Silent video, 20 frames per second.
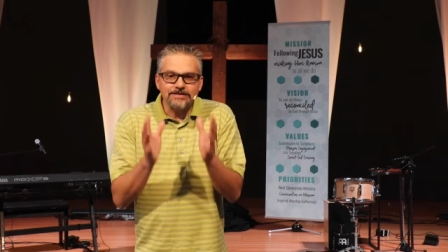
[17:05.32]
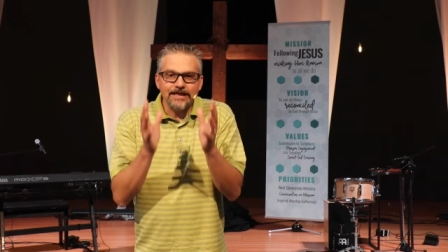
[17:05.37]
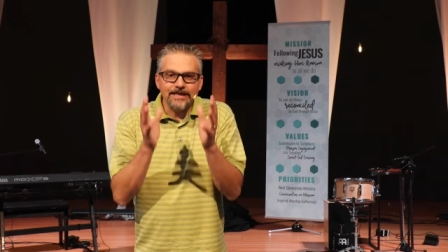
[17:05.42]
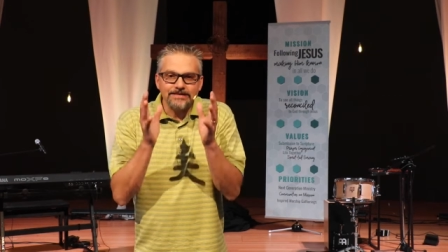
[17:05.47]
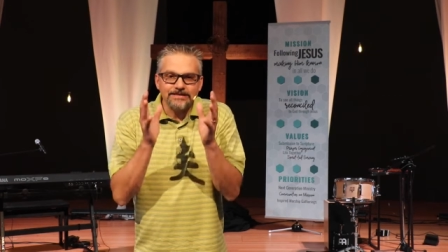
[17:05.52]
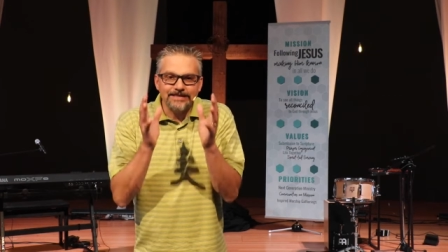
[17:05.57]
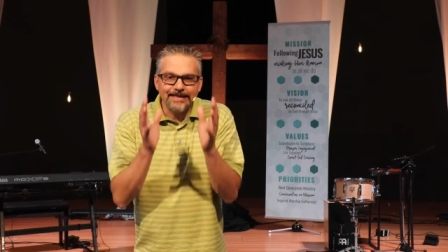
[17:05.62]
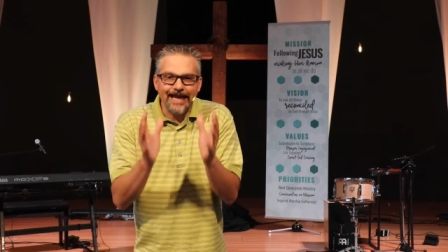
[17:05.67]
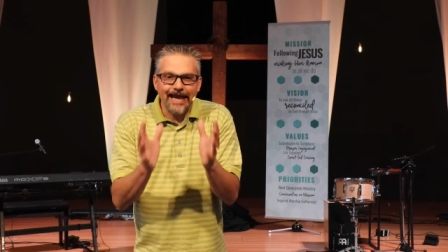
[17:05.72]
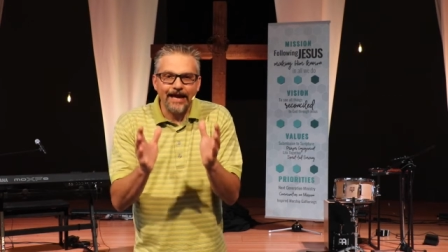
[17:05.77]

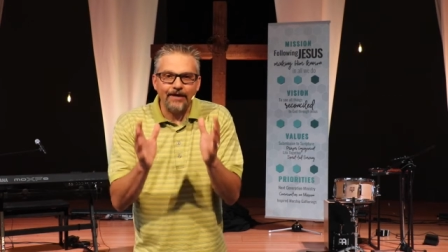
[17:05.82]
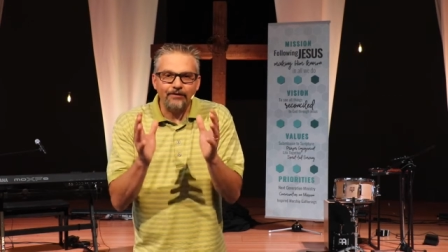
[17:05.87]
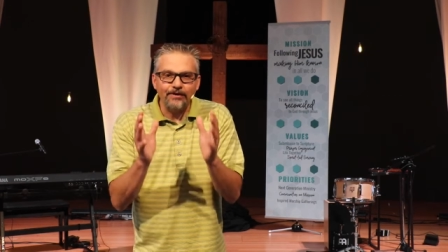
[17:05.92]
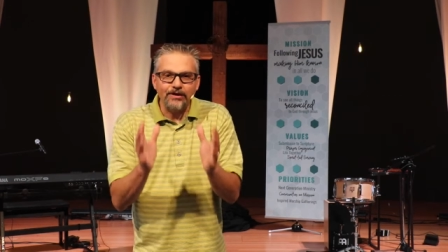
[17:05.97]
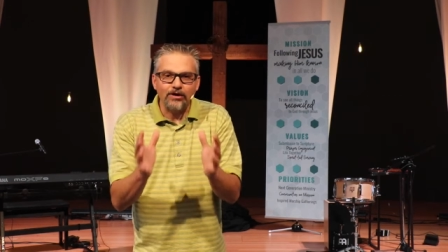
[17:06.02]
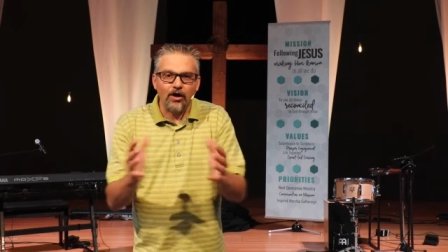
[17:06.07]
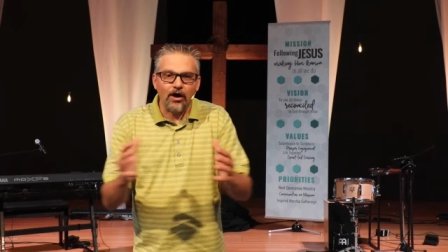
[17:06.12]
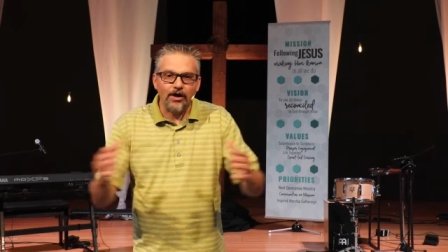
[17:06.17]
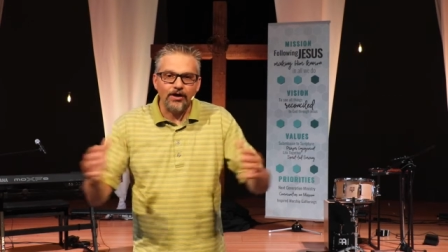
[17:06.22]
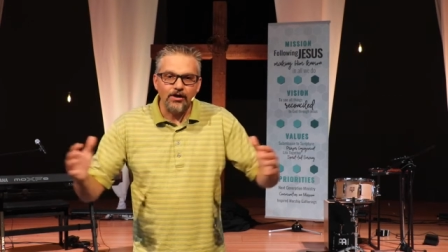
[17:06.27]
has carried
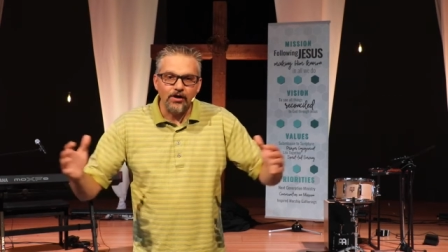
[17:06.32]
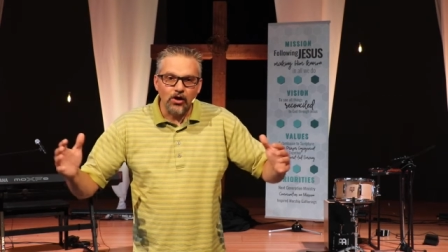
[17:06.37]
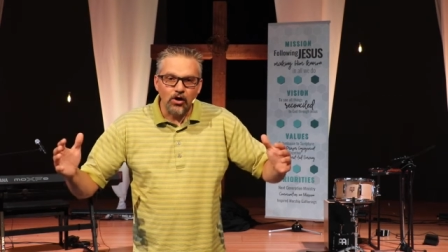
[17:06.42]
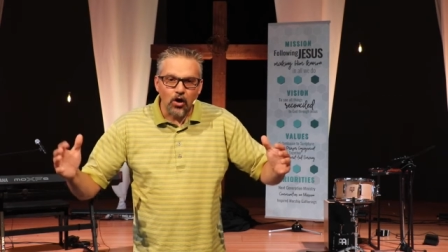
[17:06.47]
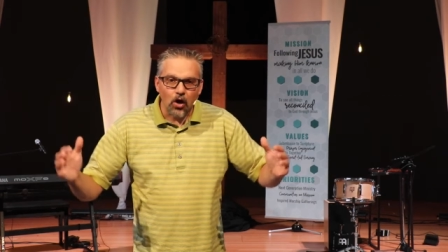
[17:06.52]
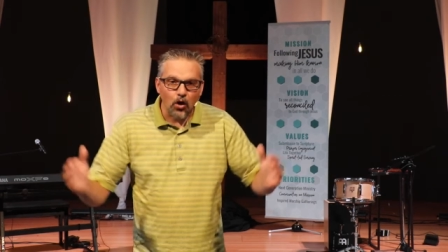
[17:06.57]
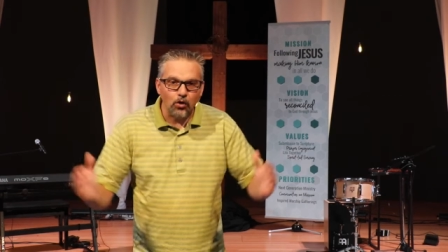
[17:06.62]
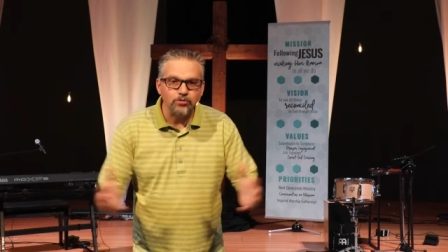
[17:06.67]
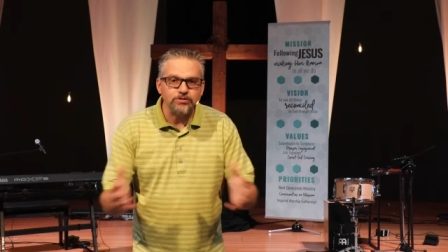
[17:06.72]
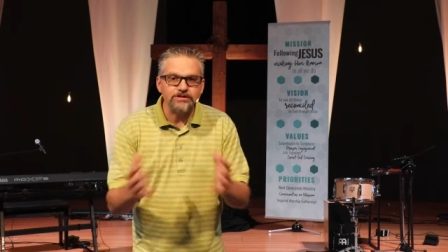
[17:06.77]
on
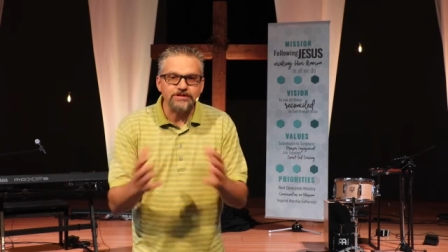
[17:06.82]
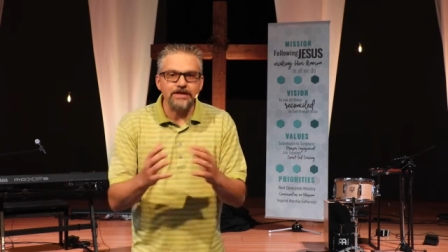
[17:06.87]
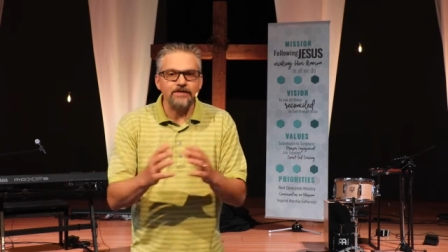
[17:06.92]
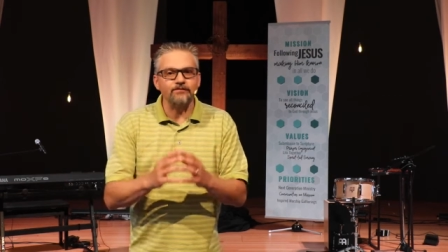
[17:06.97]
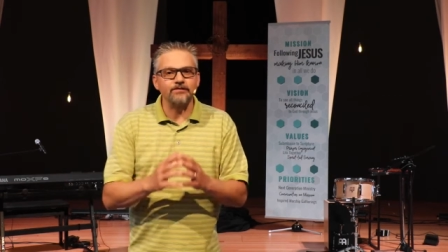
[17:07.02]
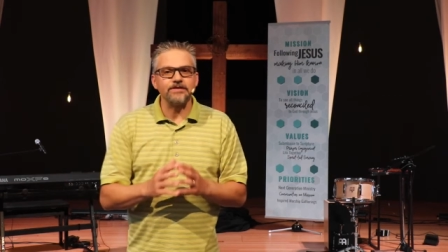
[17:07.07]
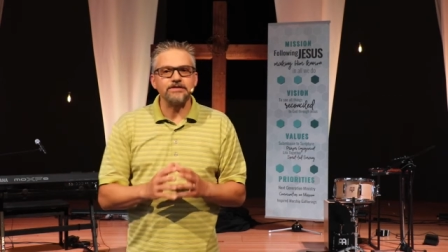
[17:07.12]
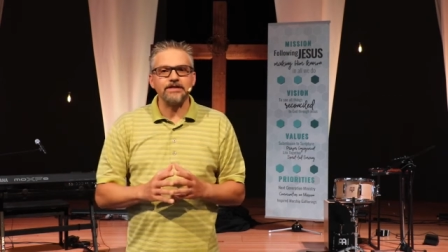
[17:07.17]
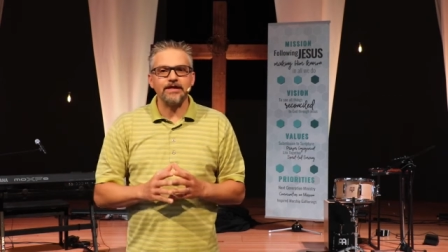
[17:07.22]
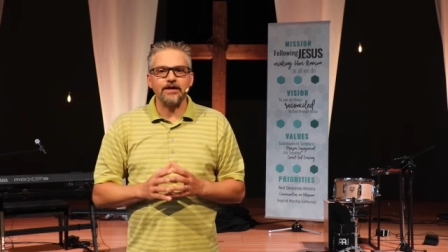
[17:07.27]
hosting
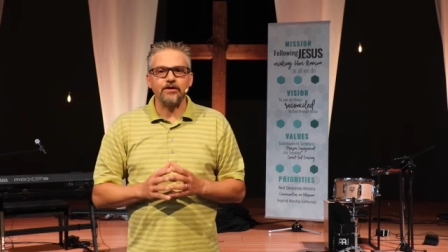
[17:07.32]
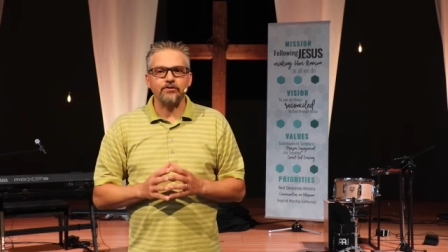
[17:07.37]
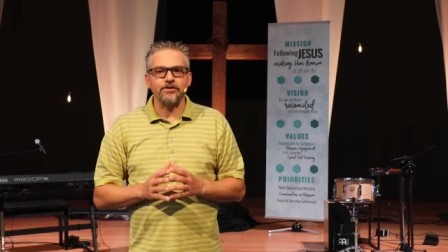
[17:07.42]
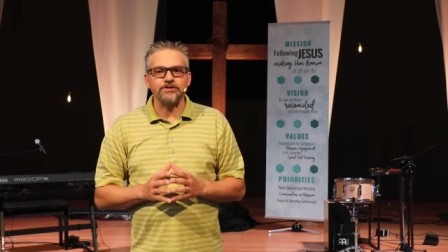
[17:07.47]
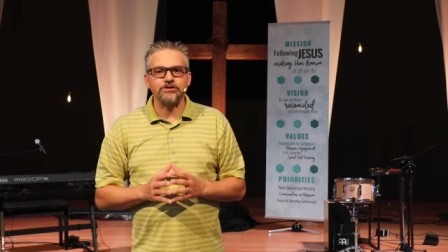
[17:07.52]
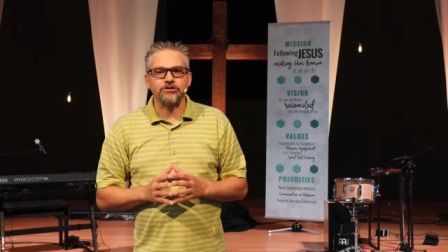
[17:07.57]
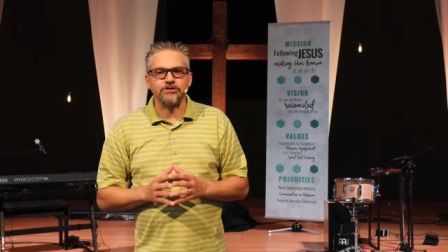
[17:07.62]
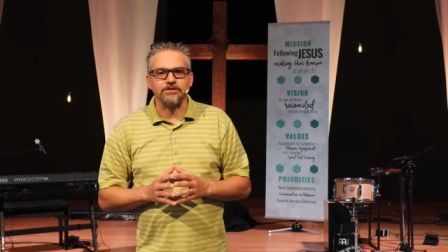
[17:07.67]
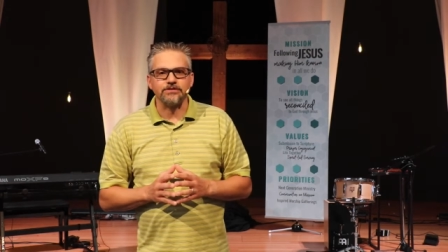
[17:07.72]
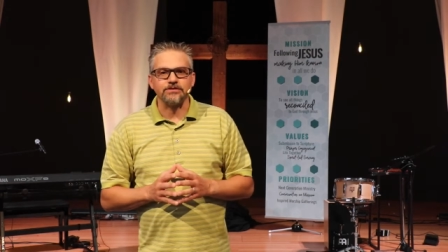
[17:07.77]
visiting
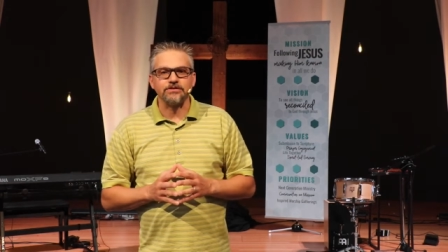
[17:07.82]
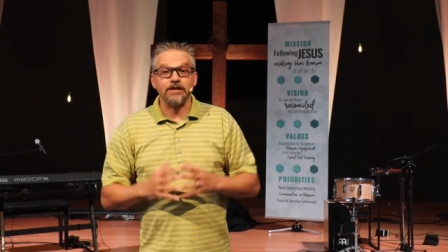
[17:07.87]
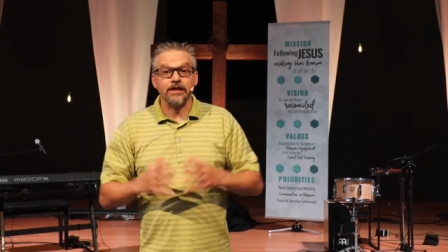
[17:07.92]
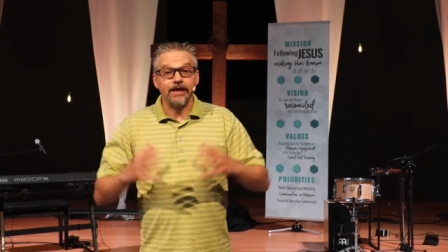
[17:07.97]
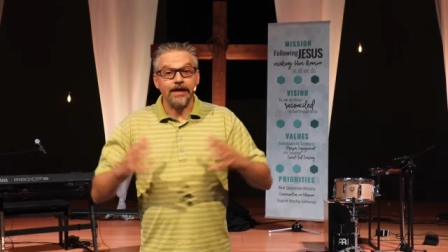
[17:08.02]
Christians,